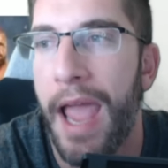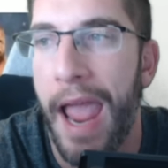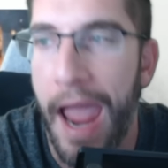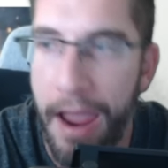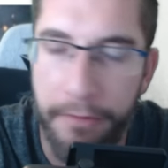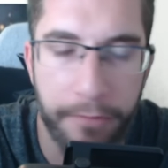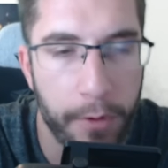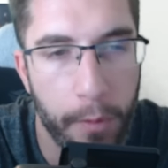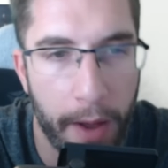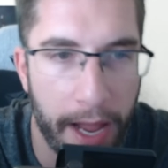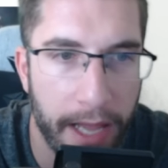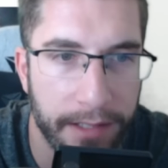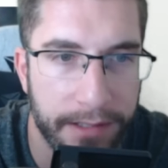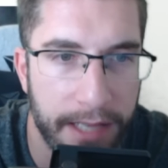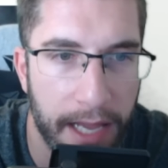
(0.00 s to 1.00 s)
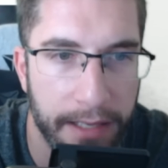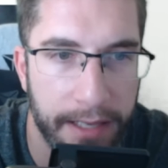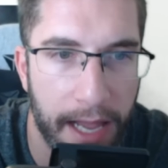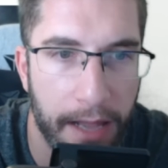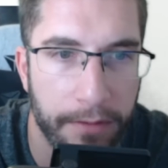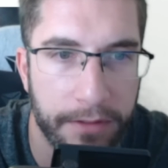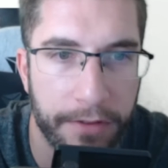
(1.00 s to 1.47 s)
everywhere sat
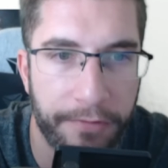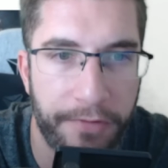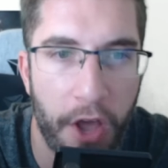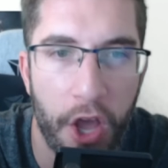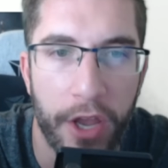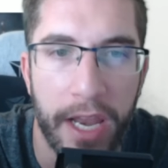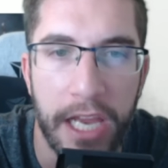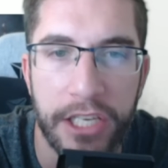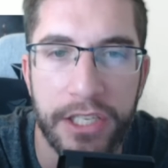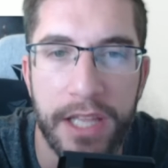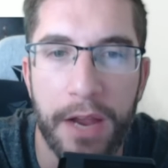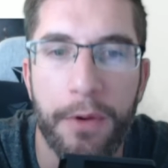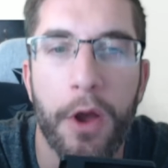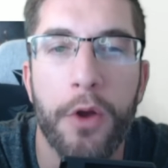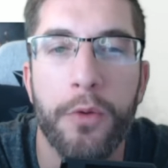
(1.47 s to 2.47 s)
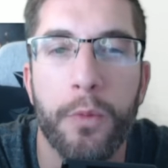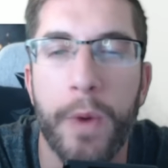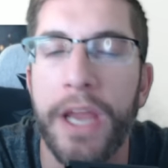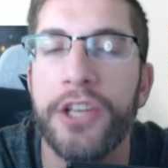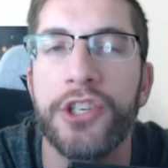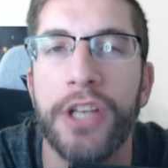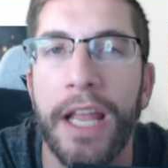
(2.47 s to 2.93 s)
down to furnish their own
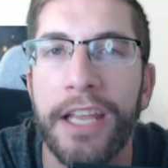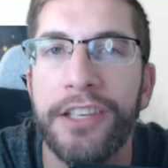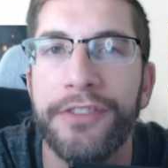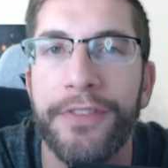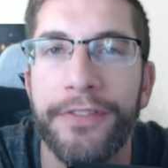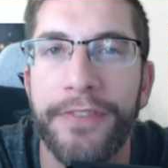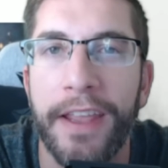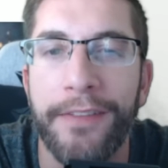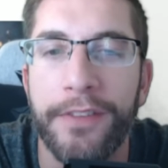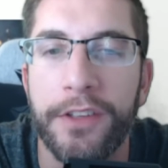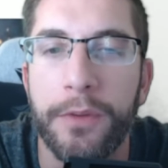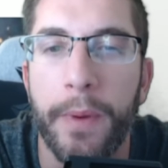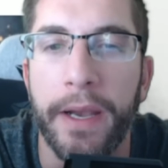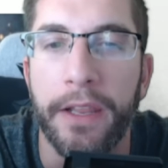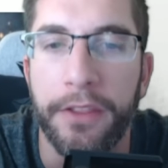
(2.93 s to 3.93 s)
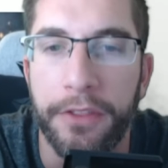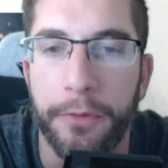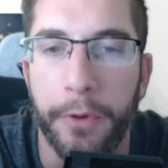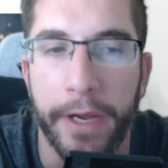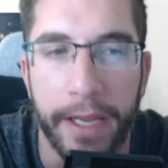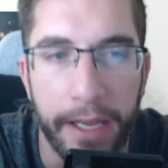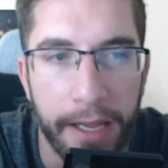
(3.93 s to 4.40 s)
wish list for FIFA
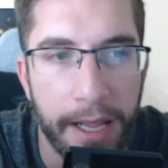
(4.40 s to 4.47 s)
23,